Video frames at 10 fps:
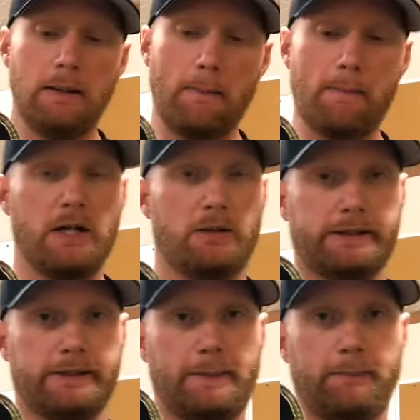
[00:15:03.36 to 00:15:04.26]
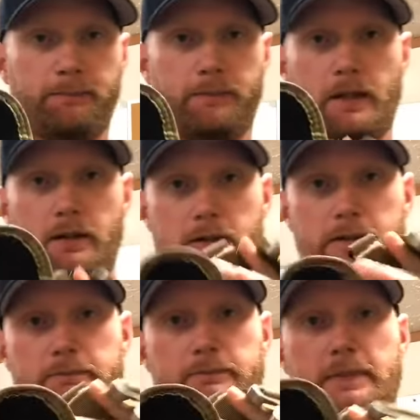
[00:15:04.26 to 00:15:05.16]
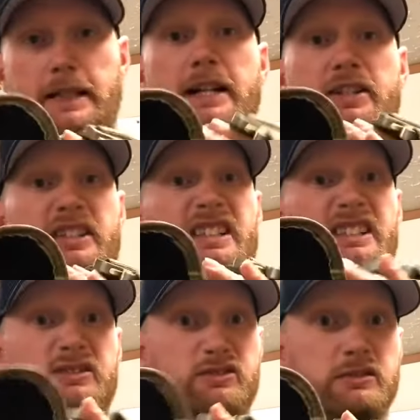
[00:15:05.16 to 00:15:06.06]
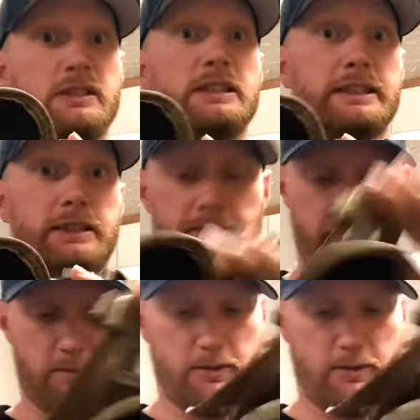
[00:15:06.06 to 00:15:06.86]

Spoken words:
belt. It actually is really comfortable.